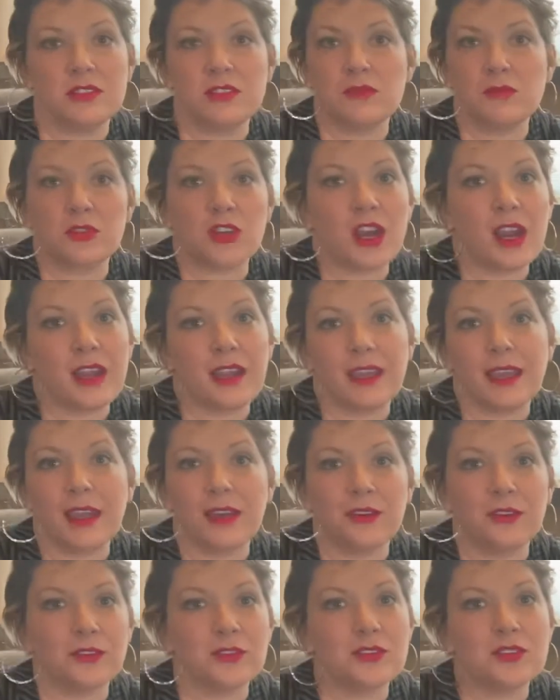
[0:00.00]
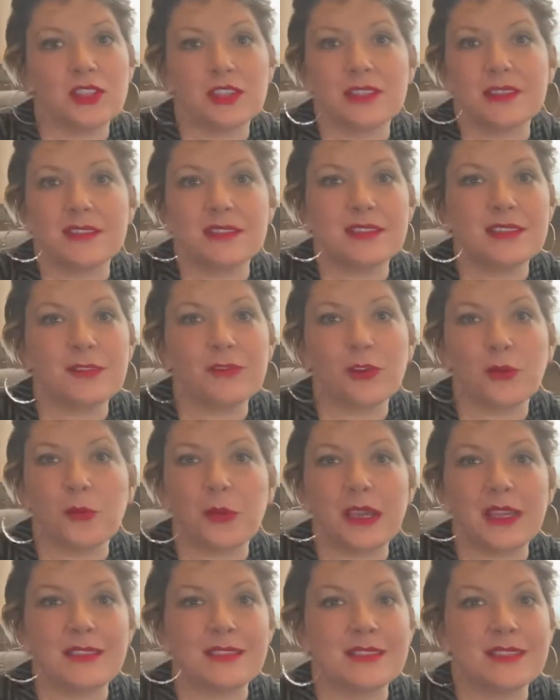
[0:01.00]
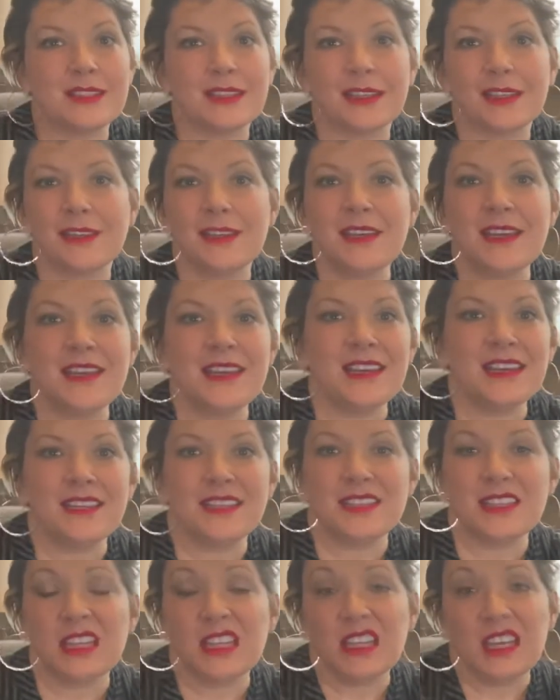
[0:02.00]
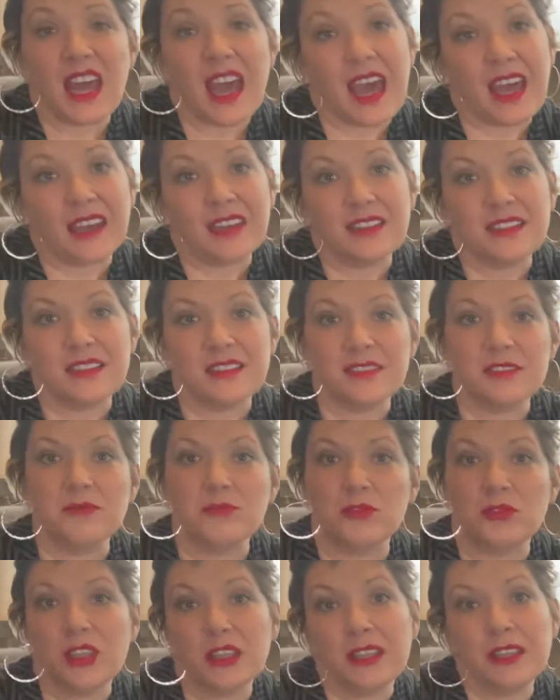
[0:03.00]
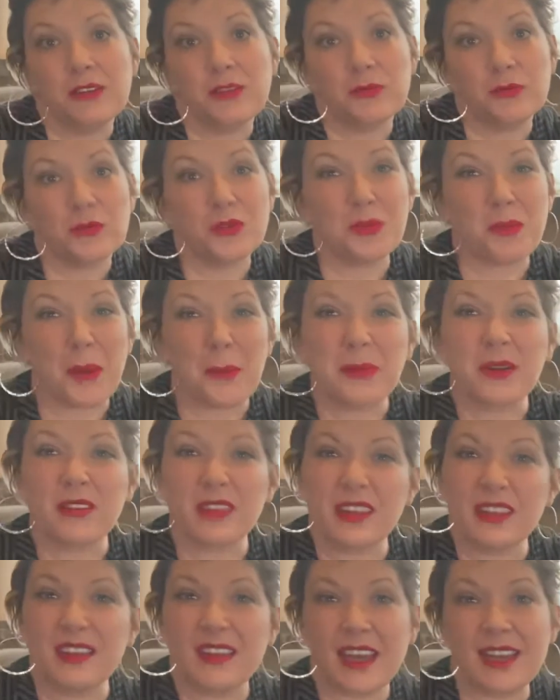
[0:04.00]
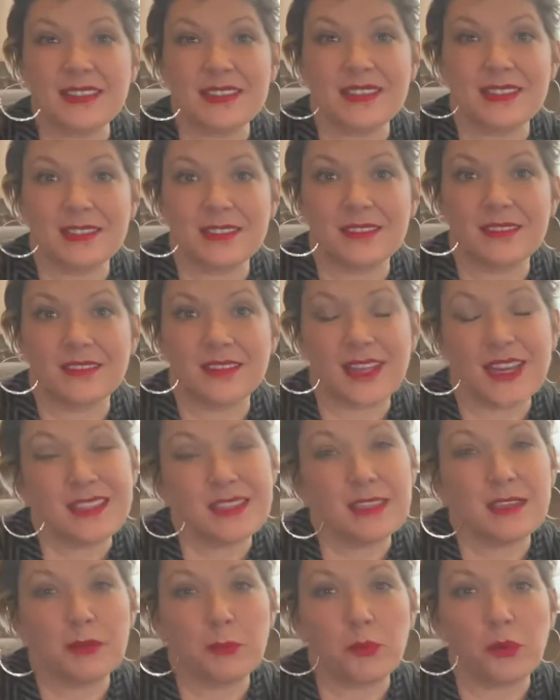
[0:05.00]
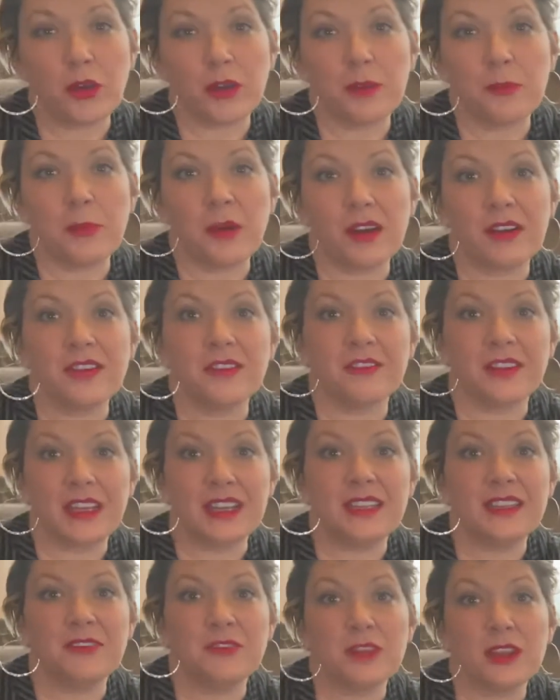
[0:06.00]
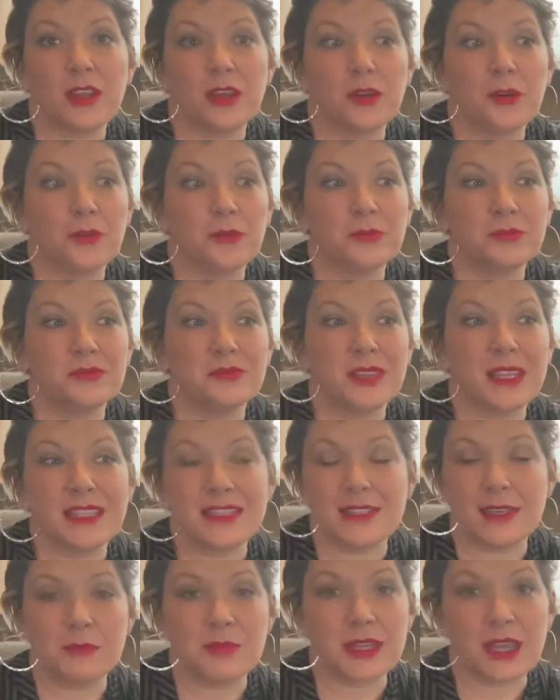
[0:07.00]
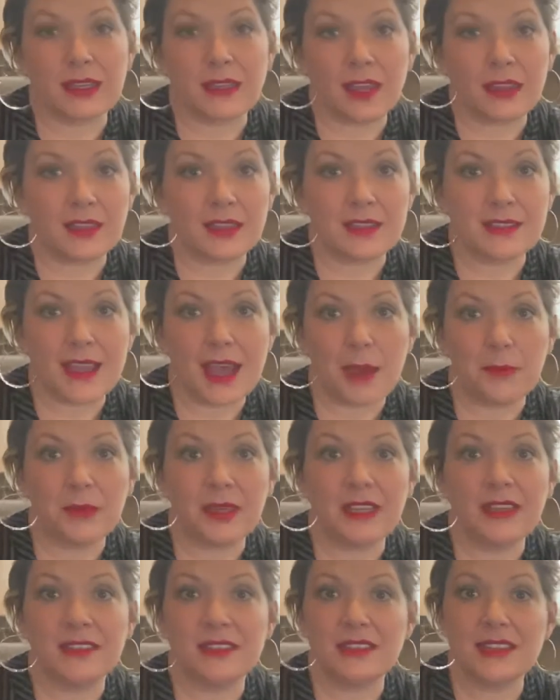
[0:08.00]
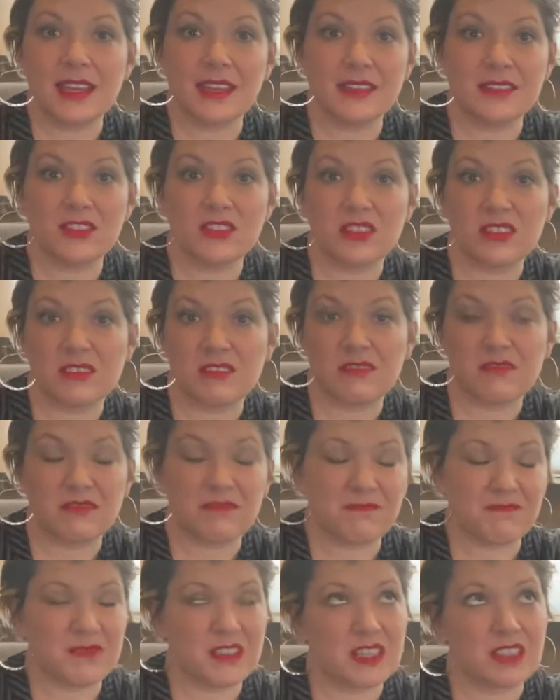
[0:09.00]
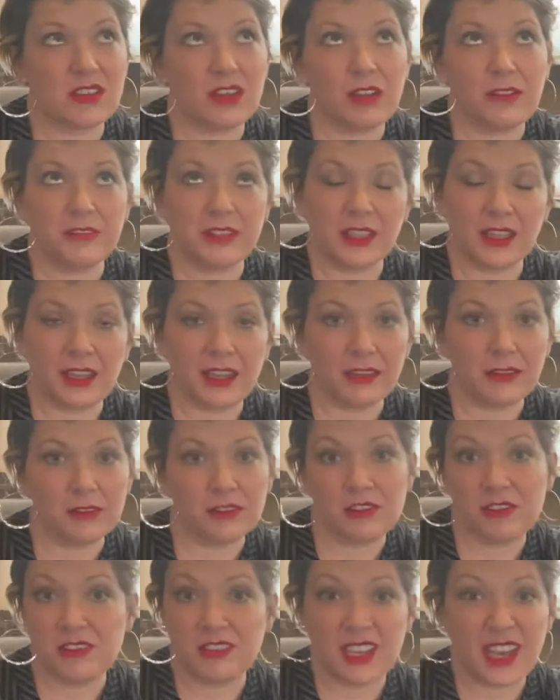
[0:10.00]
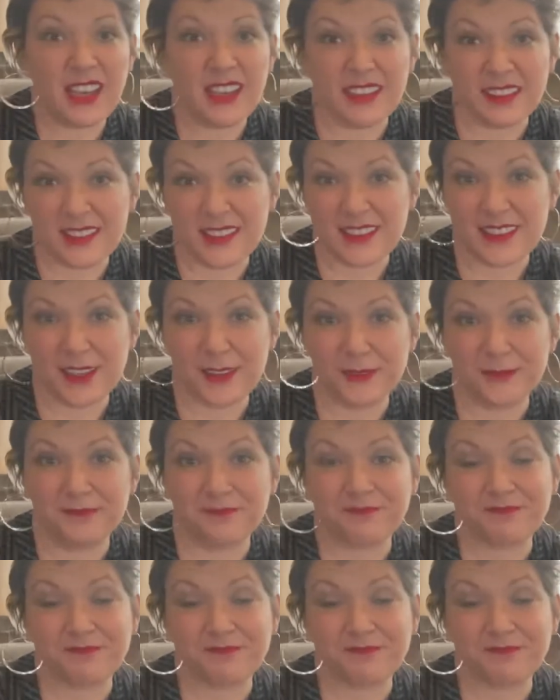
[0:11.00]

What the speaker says: trying out just different ways to connect. Really remember that that's an important part of it, even though it seems like nothing's happening and days just dissolve into other days. So